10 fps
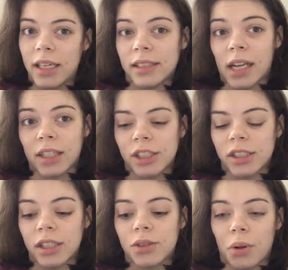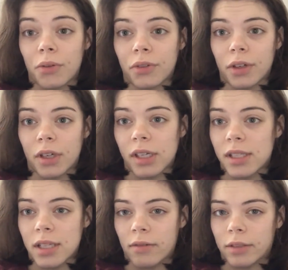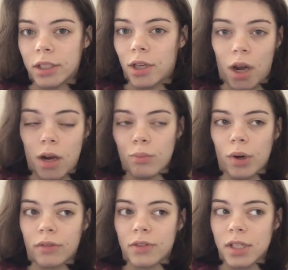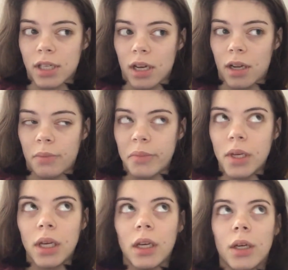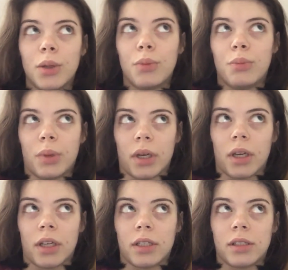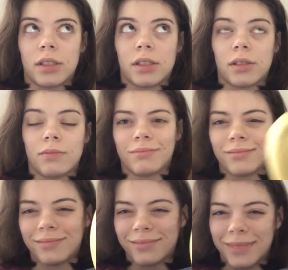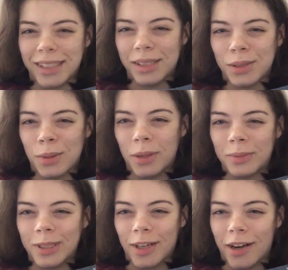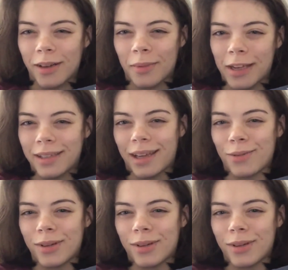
It's actually like 12.30. It's definitely not breakfast time, but this is what I'm starting my day